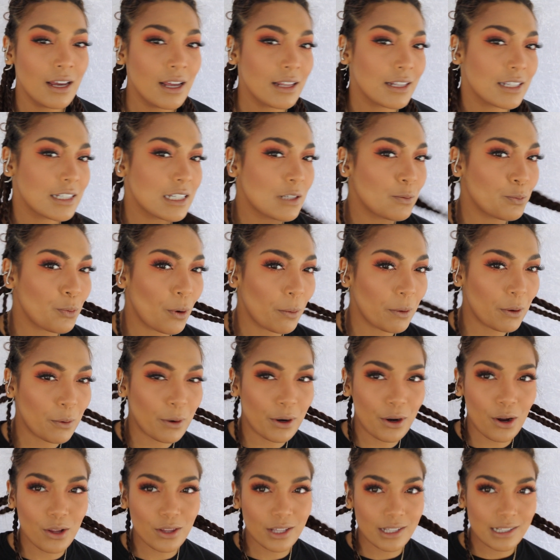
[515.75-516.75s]
This is probably
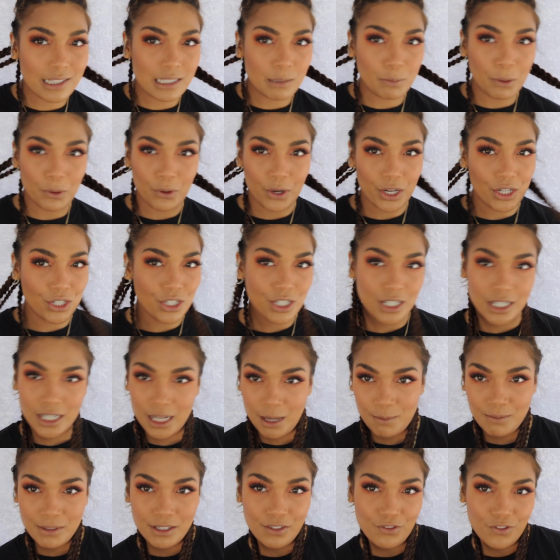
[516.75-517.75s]
where all the inspiration
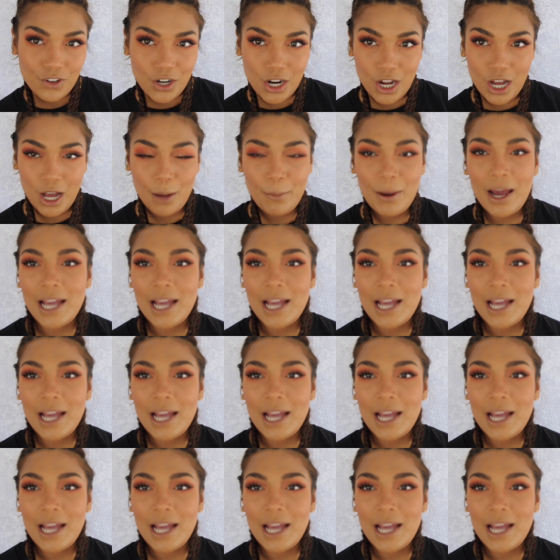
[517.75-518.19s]
comes from.